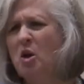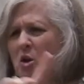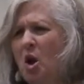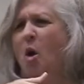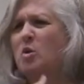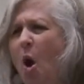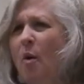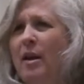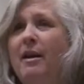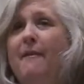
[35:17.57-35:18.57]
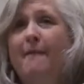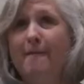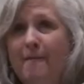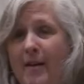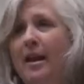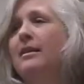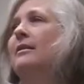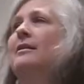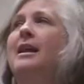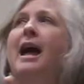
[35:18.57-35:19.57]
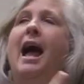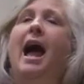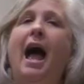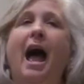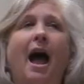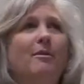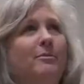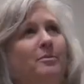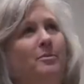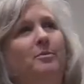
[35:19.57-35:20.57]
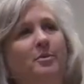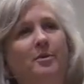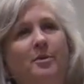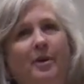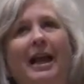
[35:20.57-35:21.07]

Got done. Dr. Hyles come walking down. He was the second preacher.